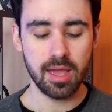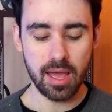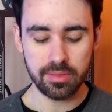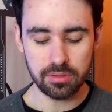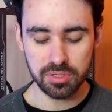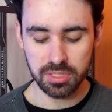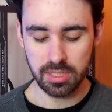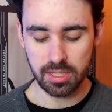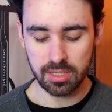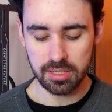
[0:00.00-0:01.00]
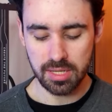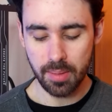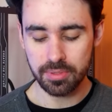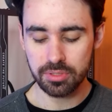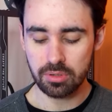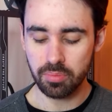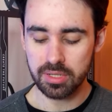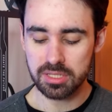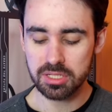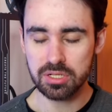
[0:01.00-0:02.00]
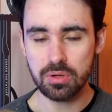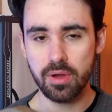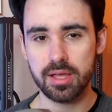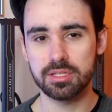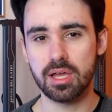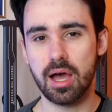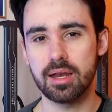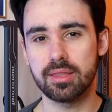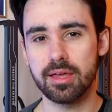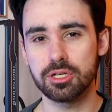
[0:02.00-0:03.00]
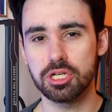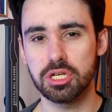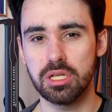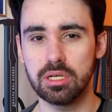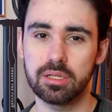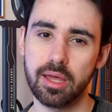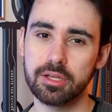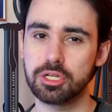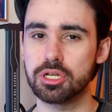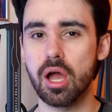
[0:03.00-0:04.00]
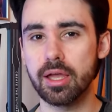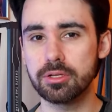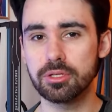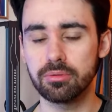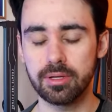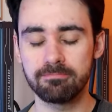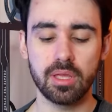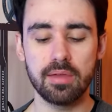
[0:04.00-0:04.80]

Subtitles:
and then you see it in his episode, but it still has kind of that sheen and that shine to it.